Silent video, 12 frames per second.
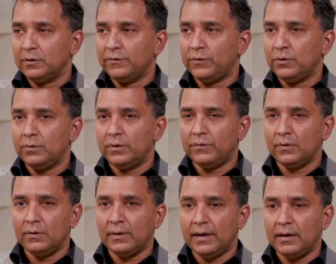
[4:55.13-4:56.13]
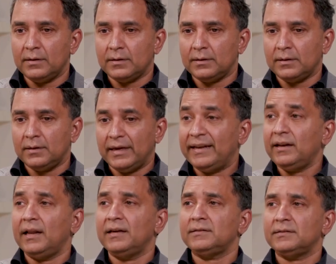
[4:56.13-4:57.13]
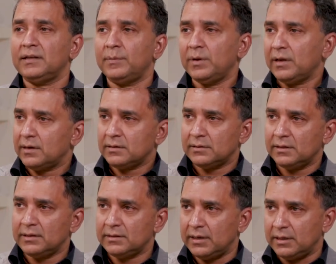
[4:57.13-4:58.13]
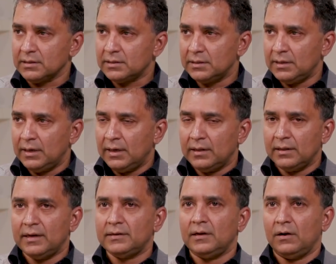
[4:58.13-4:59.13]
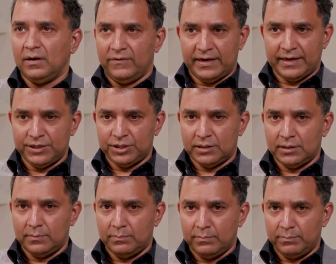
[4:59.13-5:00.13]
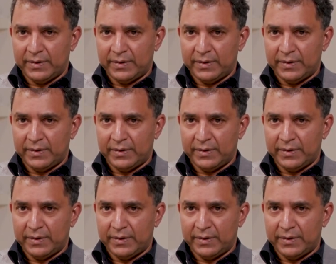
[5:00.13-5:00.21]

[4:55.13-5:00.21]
So if you look at any license application these days, there is a lot of attention